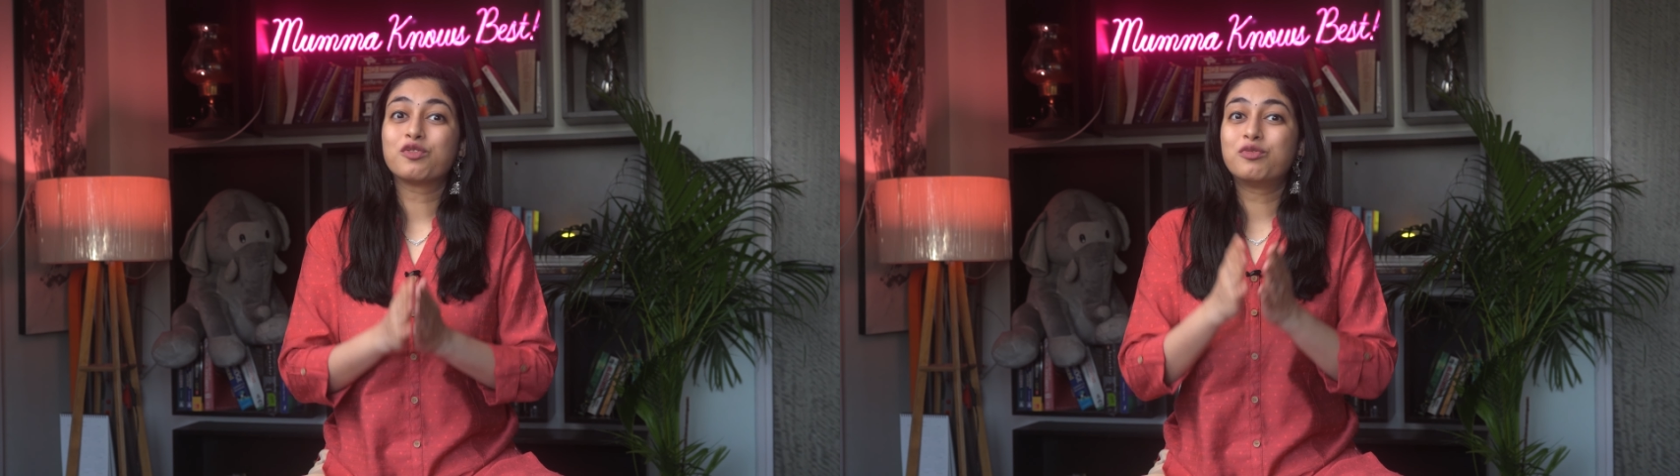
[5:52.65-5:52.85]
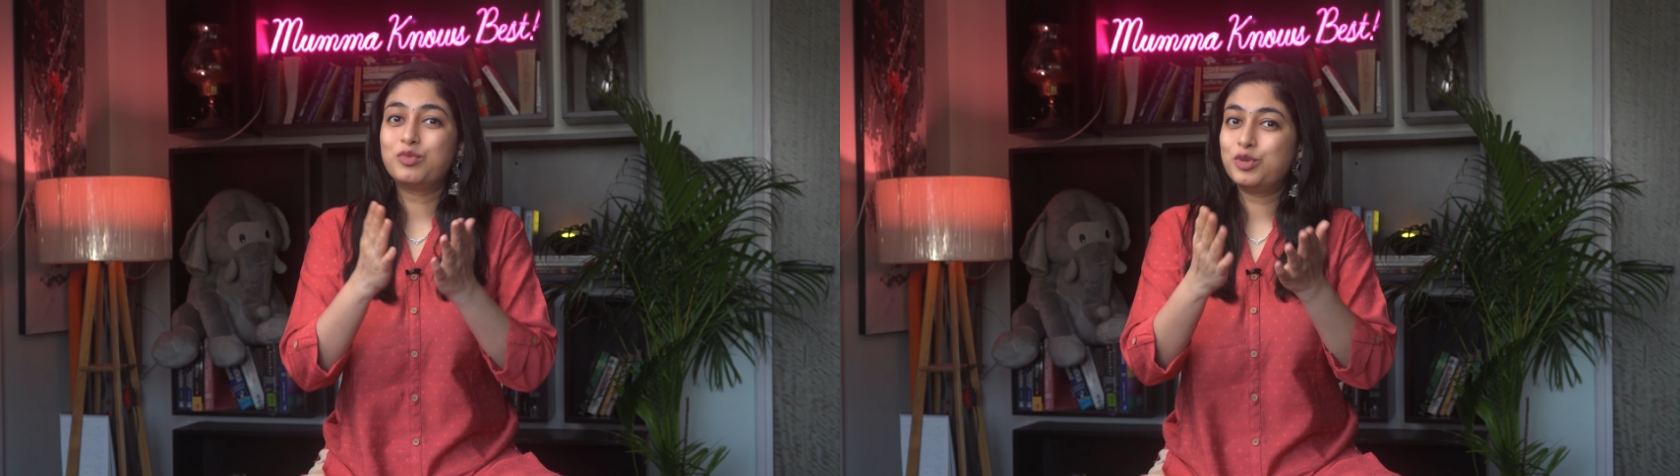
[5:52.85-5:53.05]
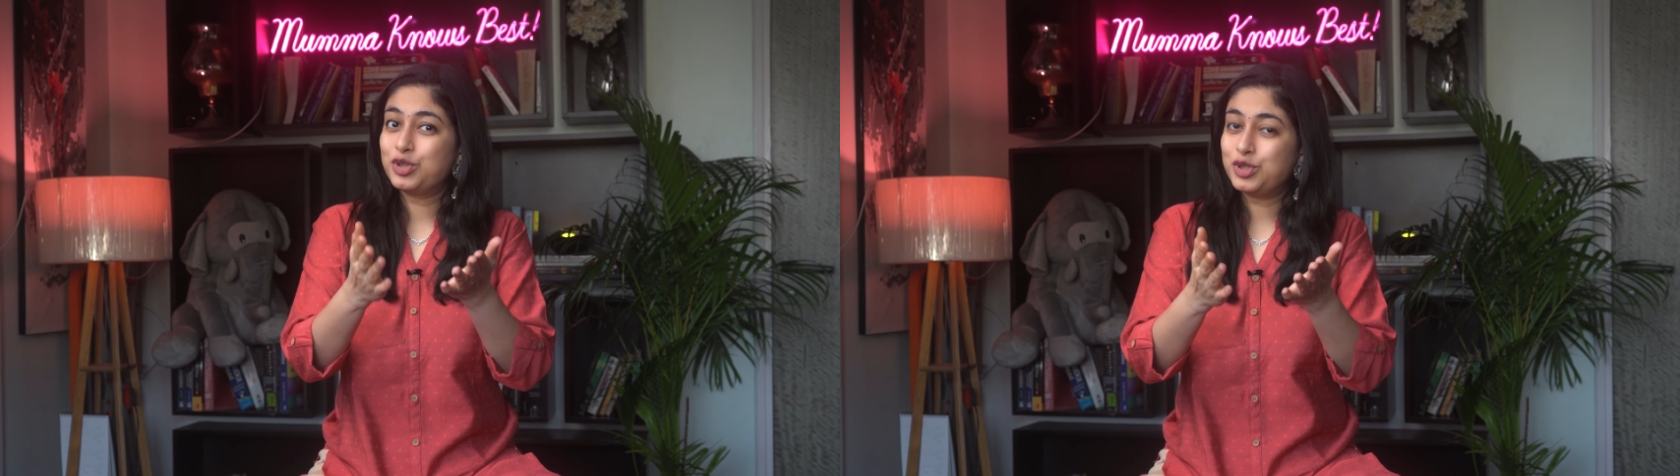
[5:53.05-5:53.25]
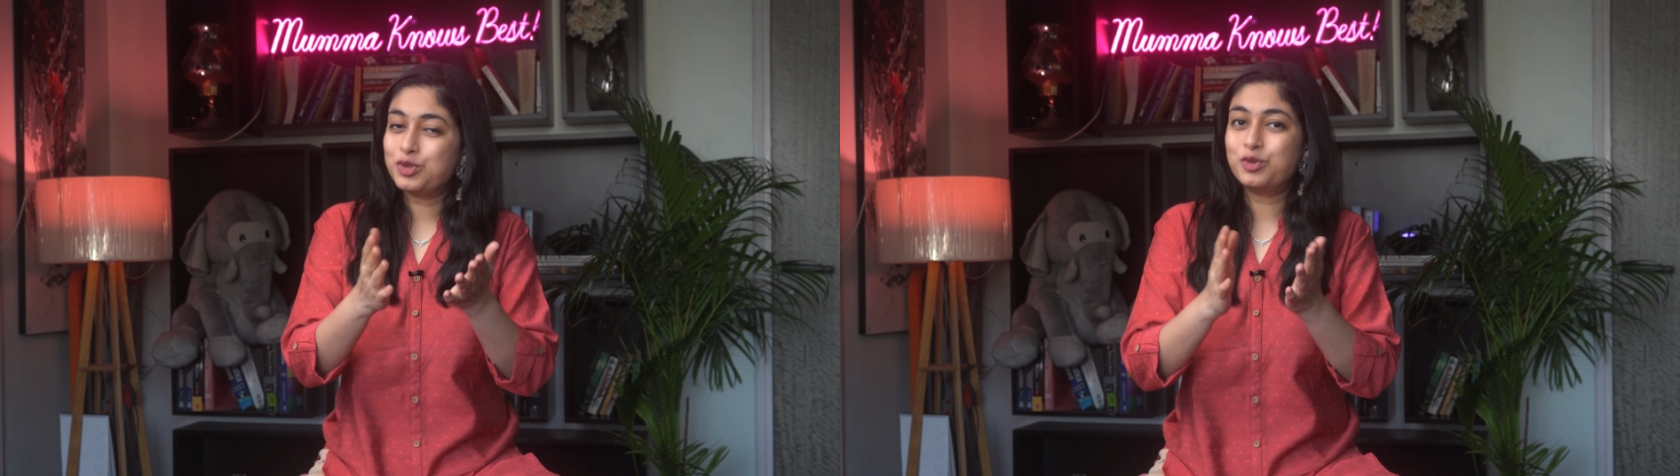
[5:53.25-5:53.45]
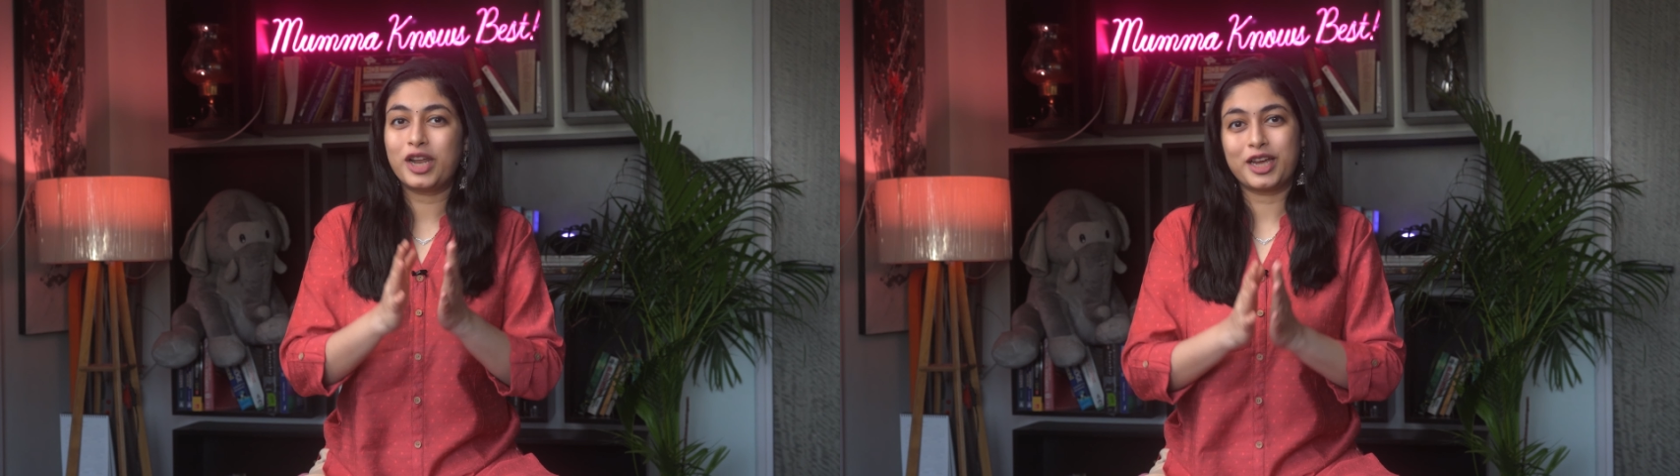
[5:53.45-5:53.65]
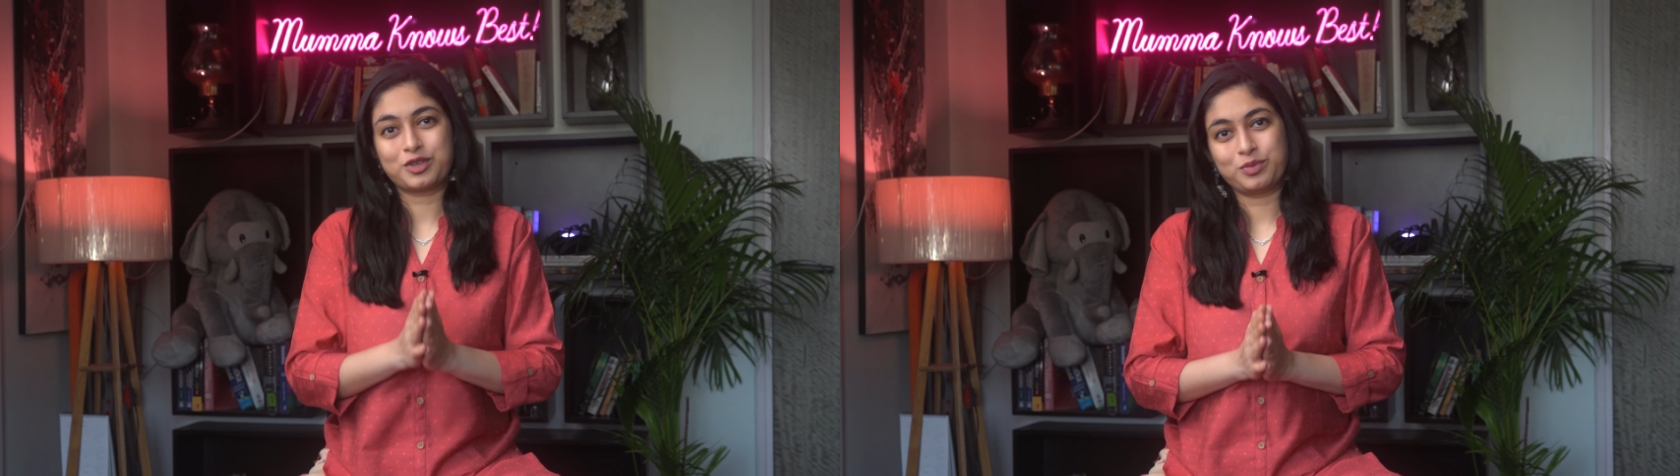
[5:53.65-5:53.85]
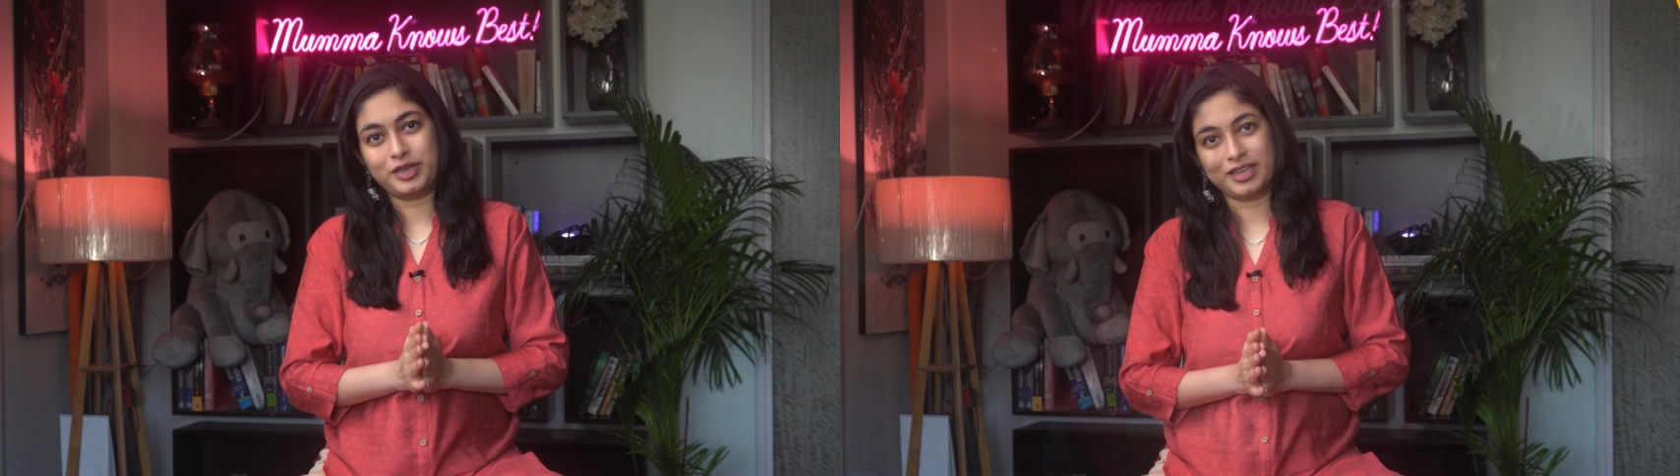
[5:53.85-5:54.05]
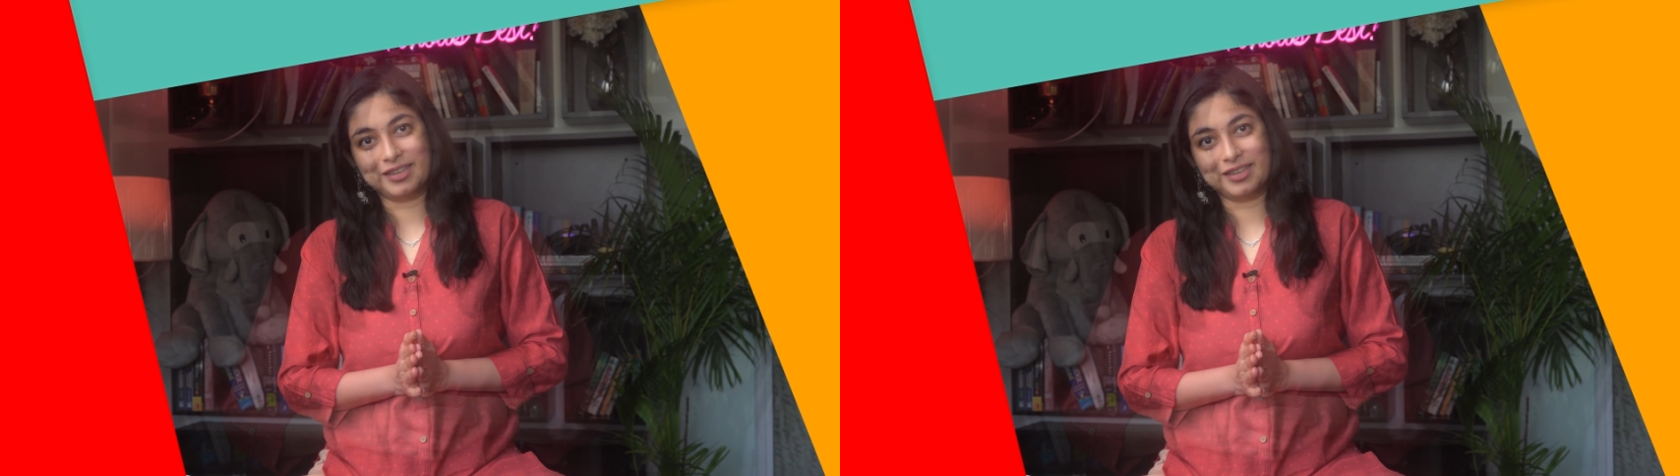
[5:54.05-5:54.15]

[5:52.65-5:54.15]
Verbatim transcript: of mood you like to be